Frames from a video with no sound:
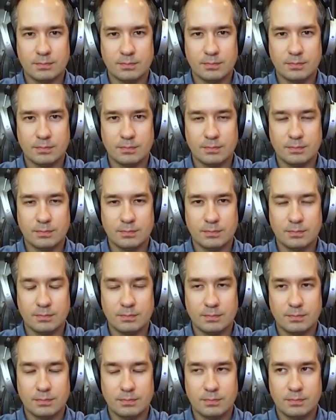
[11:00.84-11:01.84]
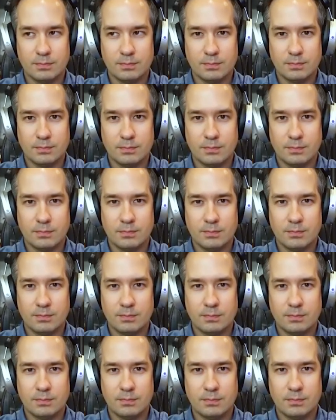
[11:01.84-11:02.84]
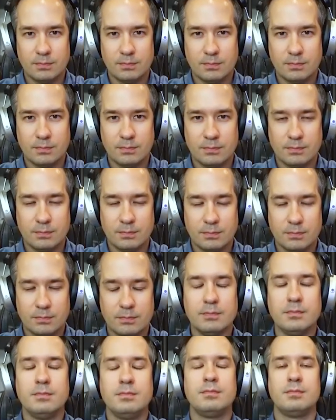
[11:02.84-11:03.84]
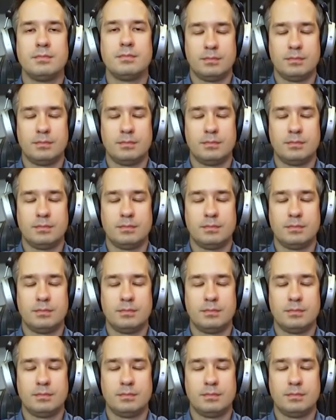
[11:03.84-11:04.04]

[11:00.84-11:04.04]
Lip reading: (not speaking)